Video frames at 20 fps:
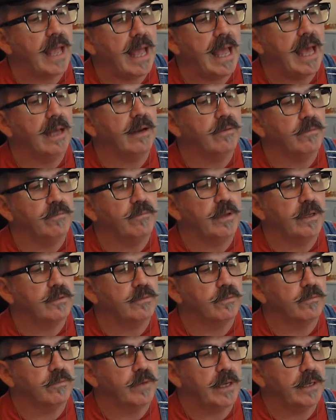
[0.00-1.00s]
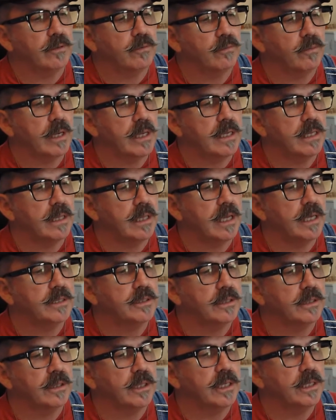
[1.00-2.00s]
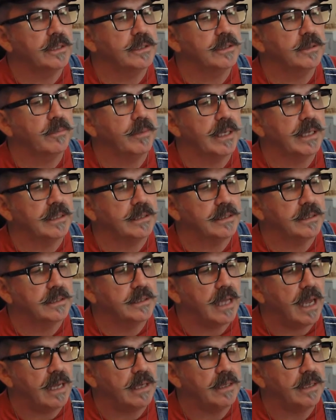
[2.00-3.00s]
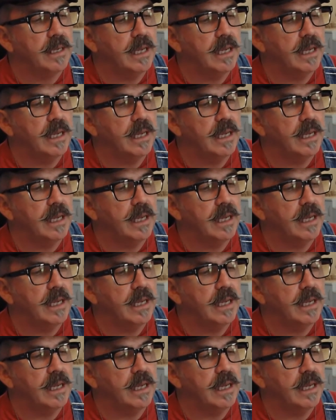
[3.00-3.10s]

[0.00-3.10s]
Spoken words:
out of ventral vagal regulation leads to being stuck